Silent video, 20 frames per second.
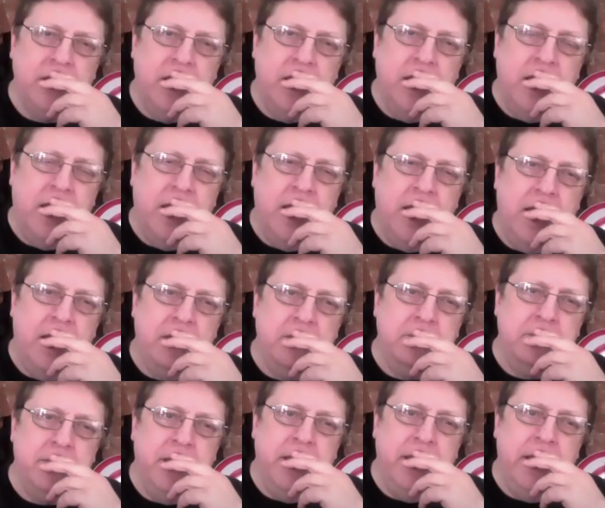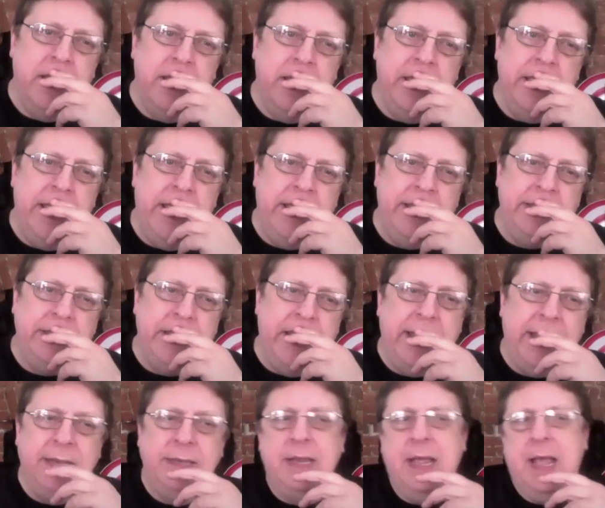Yes, uh, I, re- I remember.
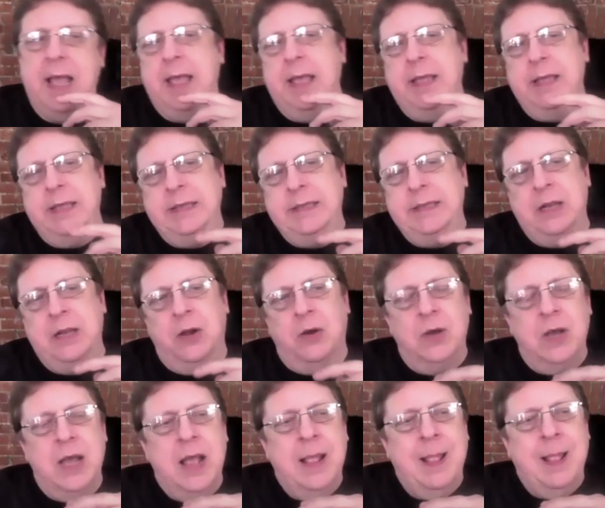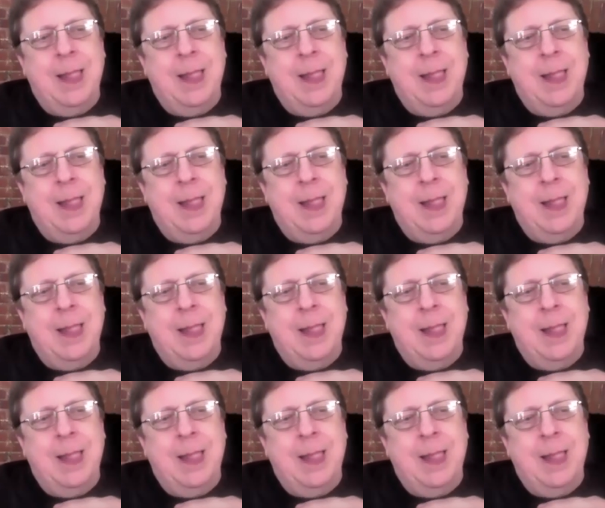And, and, you know,